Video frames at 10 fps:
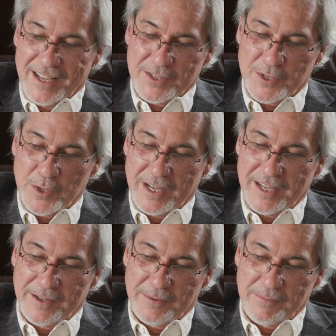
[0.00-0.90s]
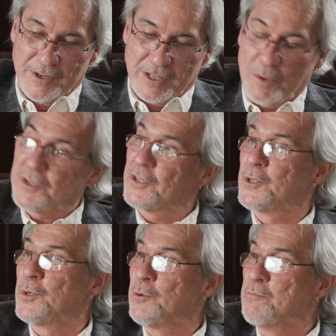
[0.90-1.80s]
So you're close to
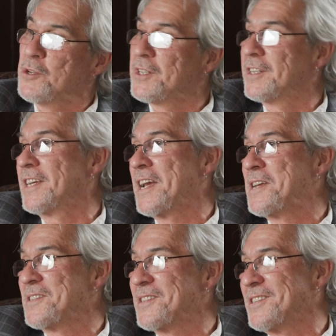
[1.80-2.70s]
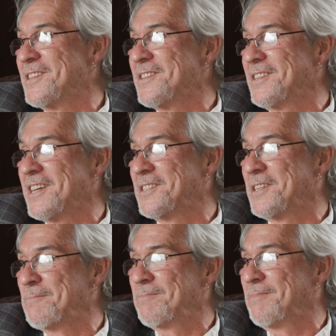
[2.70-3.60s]
2 million cases. Do you think that's
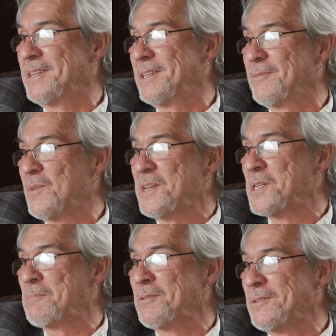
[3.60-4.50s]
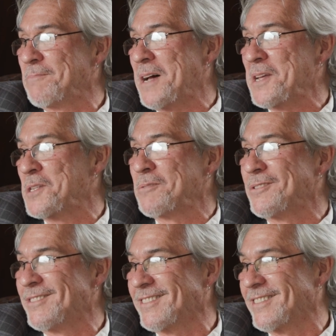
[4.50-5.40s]
going to be reasonable,
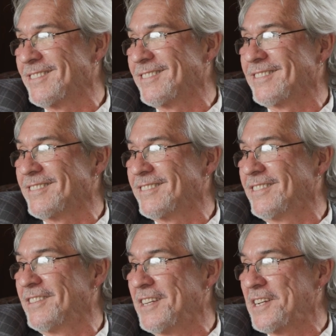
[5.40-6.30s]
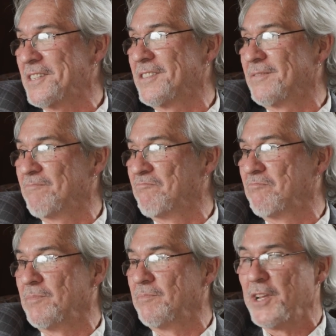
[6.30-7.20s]
possible, in the next
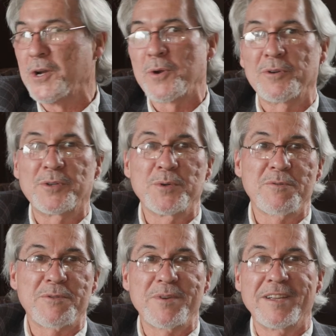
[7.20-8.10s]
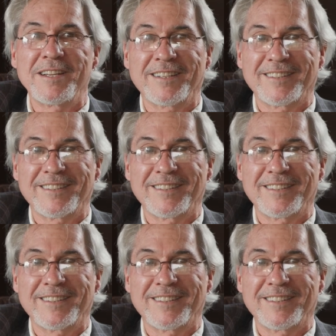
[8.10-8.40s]
year or 2 or 3?